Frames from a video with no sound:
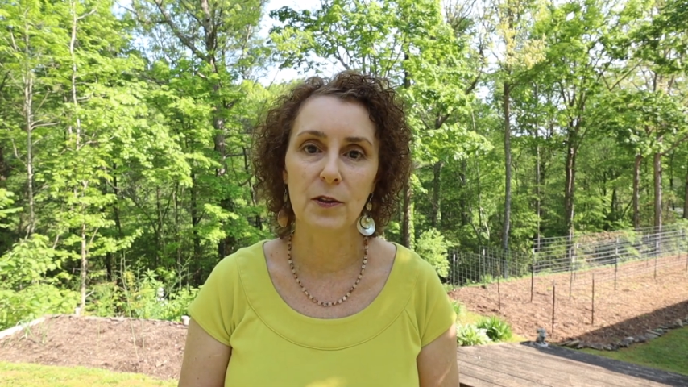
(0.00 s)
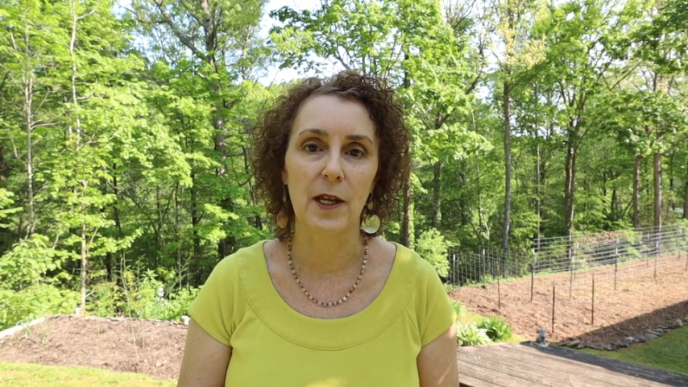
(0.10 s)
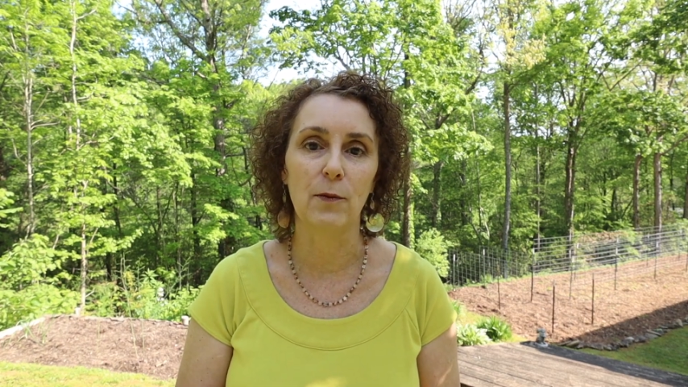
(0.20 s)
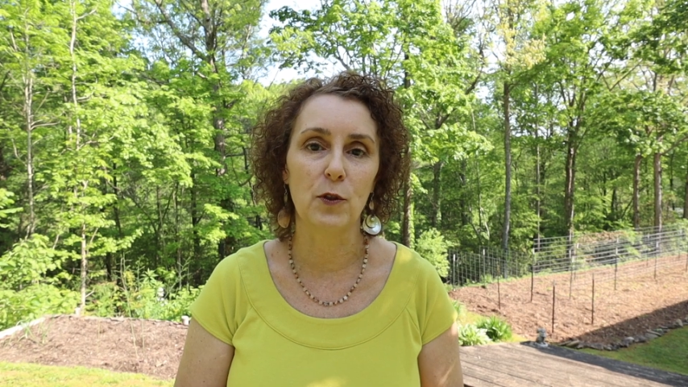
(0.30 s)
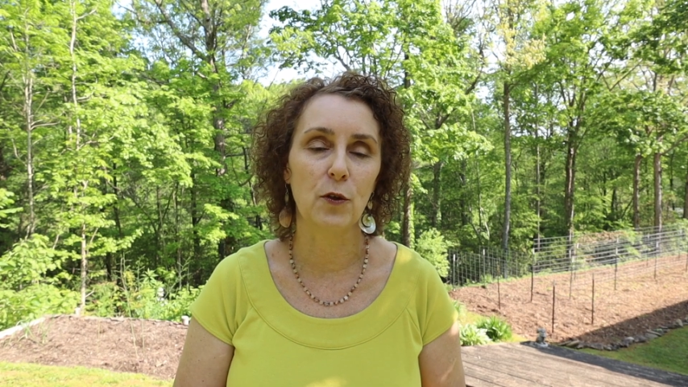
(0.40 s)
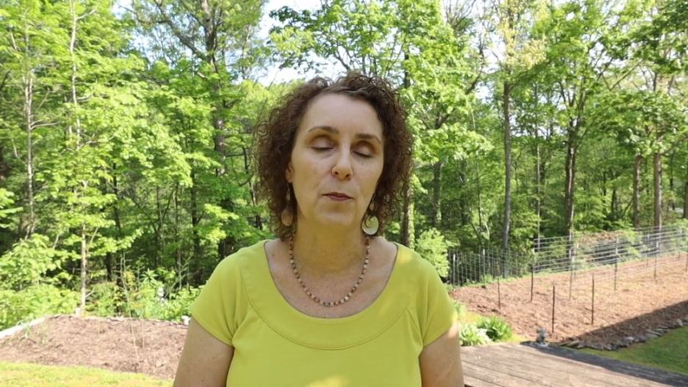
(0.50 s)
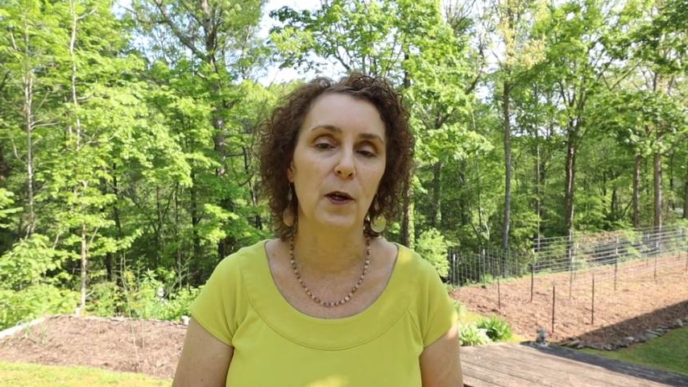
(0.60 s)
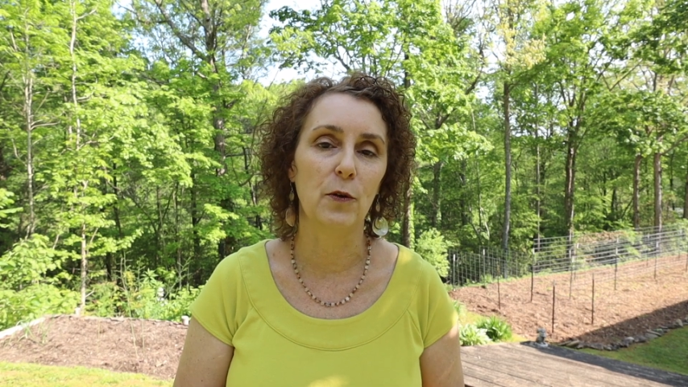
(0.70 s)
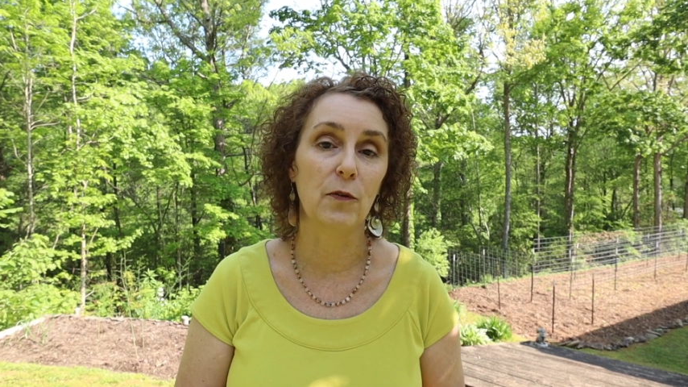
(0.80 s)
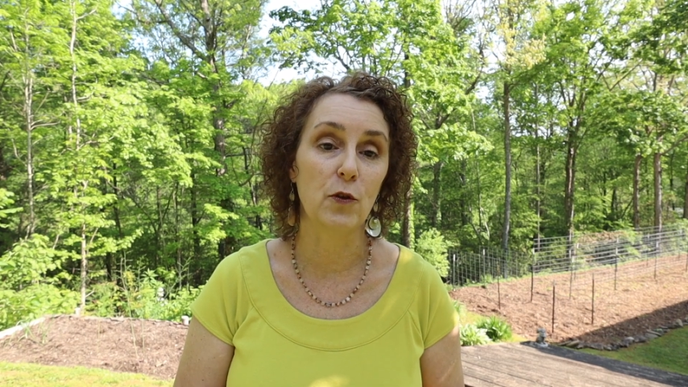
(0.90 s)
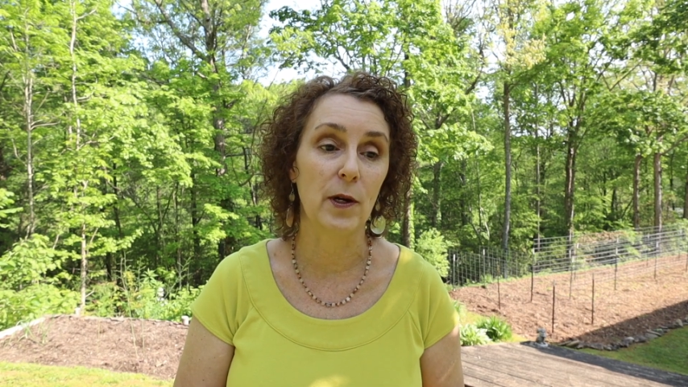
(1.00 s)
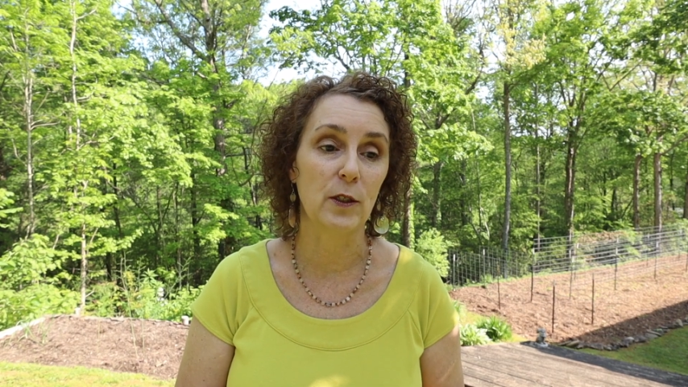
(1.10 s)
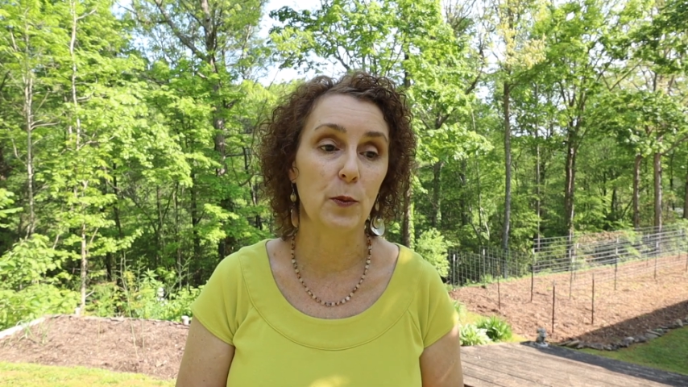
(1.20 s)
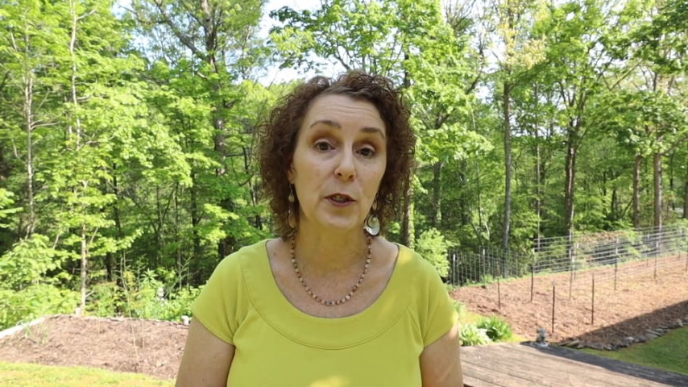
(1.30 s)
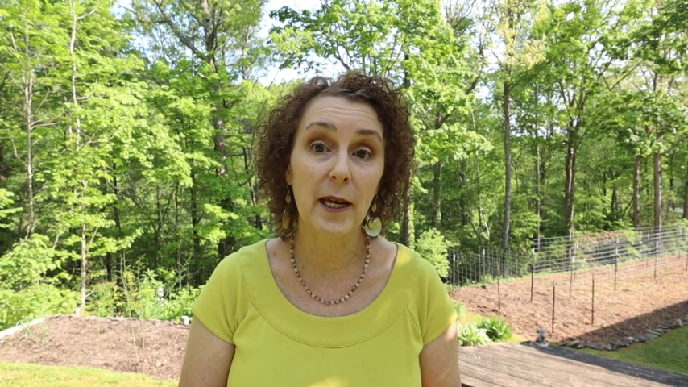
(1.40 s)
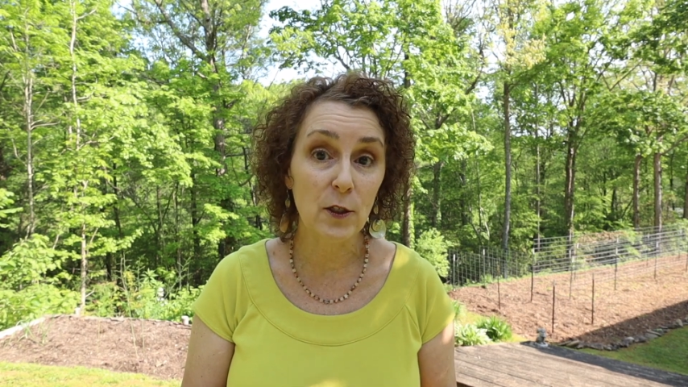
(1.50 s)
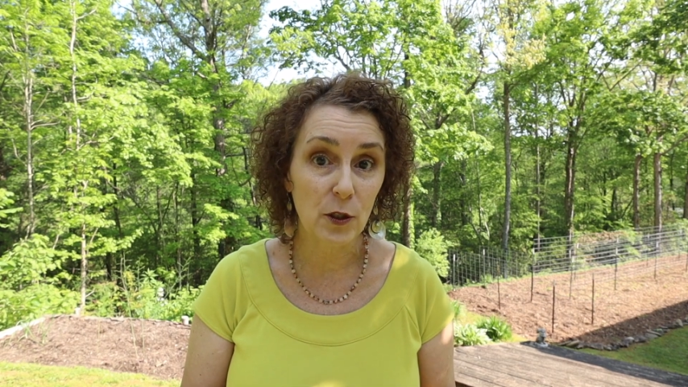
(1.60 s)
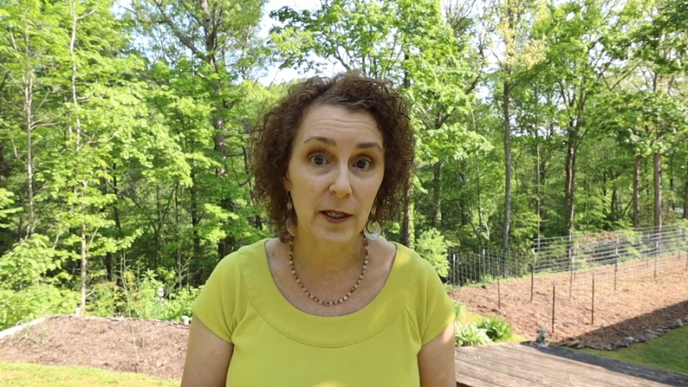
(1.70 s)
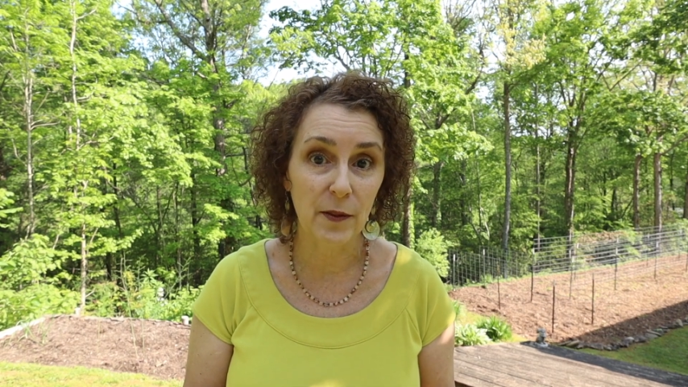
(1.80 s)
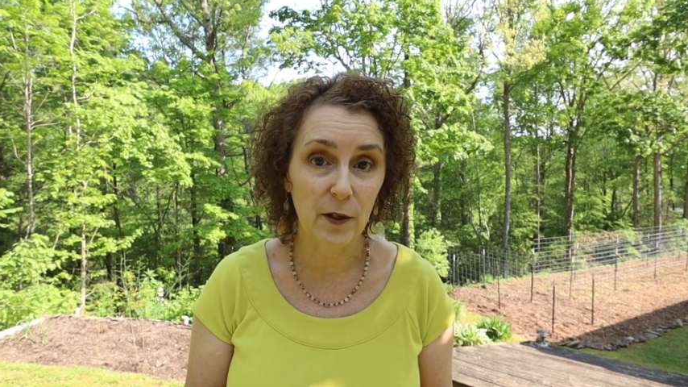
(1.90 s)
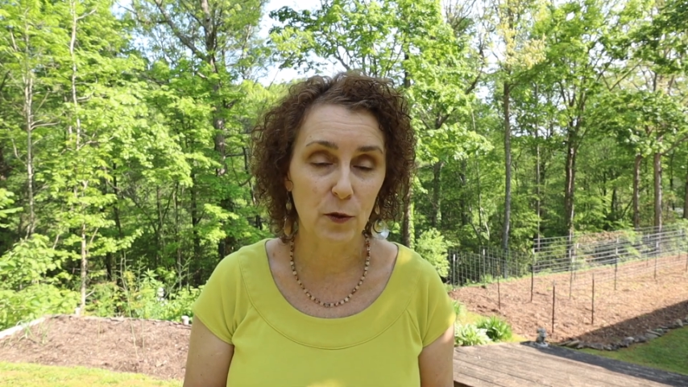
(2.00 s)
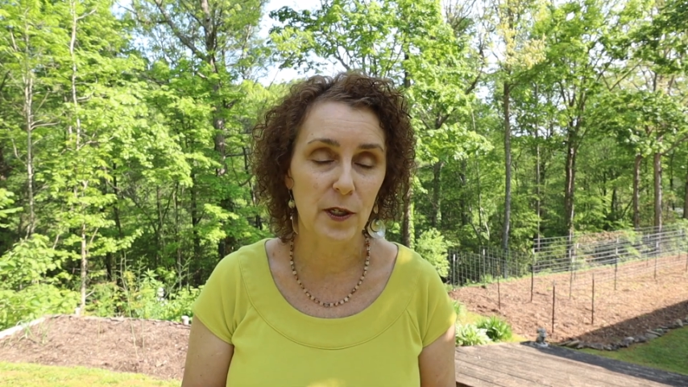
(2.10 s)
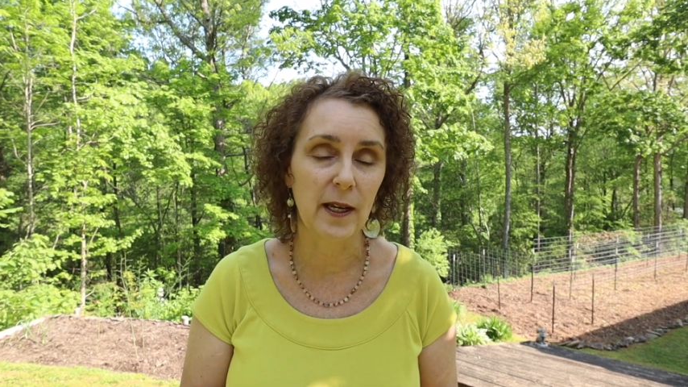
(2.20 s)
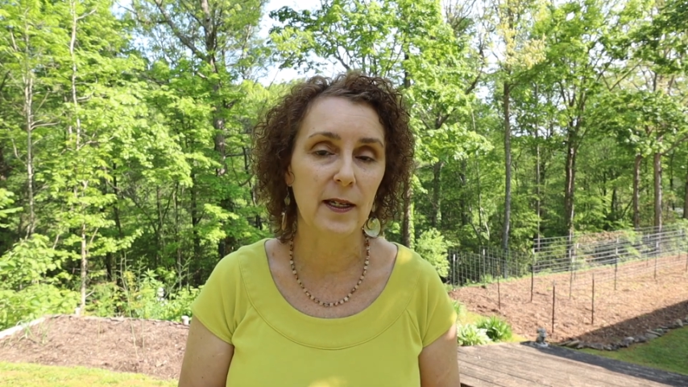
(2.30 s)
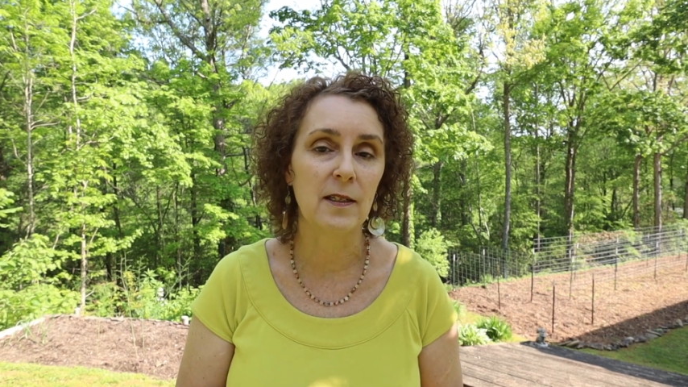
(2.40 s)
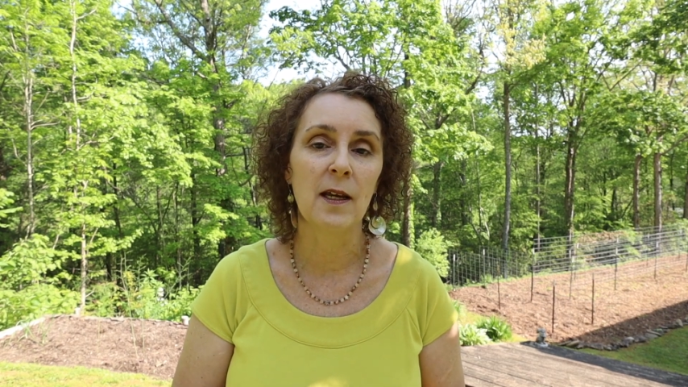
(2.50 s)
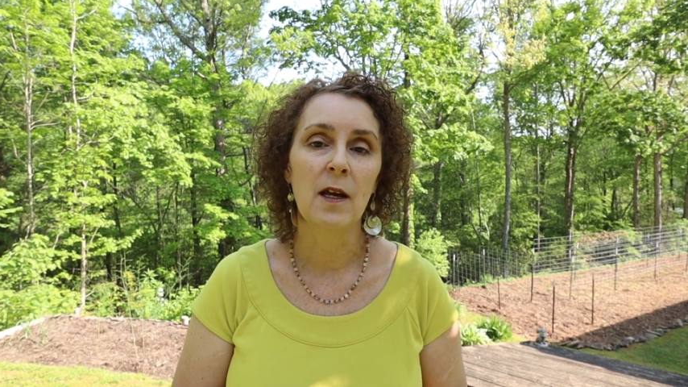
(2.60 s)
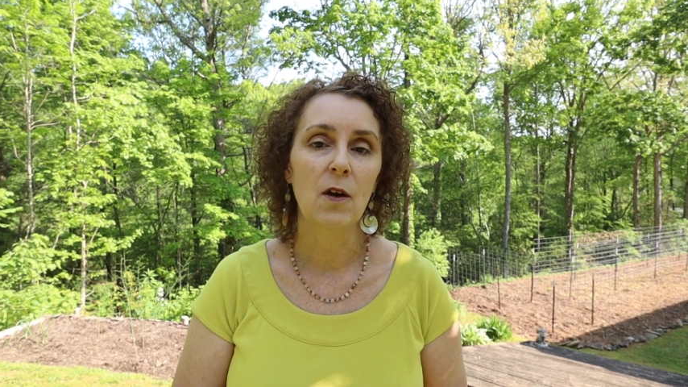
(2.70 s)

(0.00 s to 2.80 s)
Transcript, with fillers: That was their mode of transportation in those days,